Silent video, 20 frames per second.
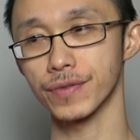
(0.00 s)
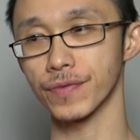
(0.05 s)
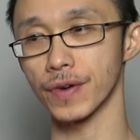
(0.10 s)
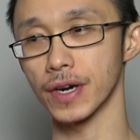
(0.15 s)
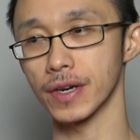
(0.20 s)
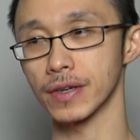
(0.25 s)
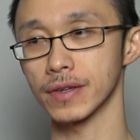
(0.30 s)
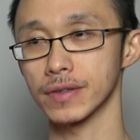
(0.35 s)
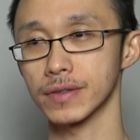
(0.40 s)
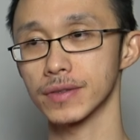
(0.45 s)

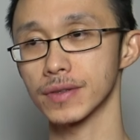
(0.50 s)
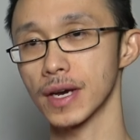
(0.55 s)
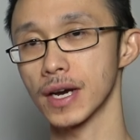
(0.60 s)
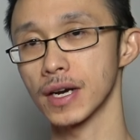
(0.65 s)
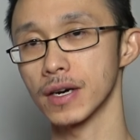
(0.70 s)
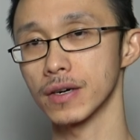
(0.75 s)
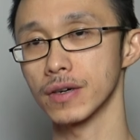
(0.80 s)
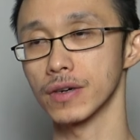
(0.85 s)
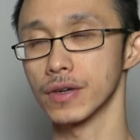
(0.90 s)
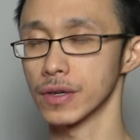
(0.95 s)
fighting
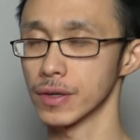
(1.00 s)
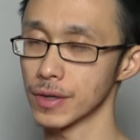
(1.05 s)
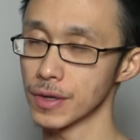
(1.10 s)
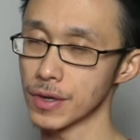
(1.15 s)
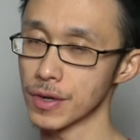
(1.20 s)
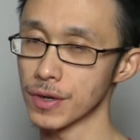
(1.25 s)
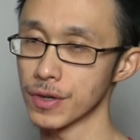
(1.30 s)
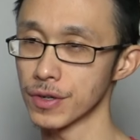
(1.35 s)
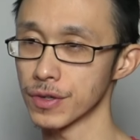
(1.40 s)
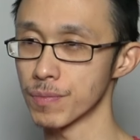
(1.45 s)
style and
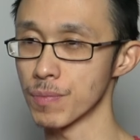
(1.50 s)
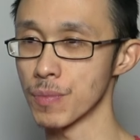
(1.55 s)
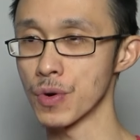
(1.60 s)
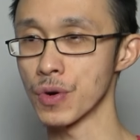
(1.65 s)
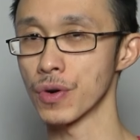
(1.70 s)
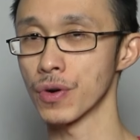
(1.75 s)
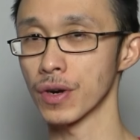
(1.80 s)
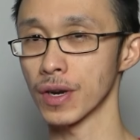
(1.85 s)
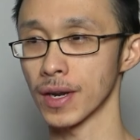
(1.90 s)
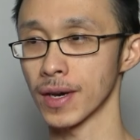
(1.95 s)
here is
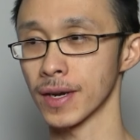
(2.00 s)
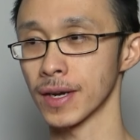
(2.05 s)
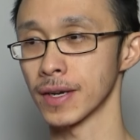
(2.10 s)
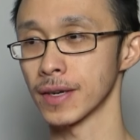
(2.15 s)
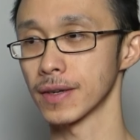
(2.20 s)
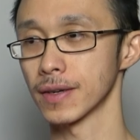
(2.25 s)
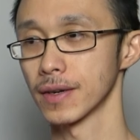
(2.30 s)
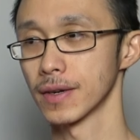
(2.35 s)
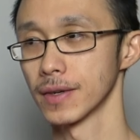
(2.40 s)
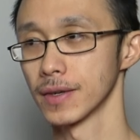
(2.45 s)
more
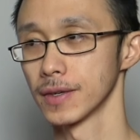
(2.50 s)
like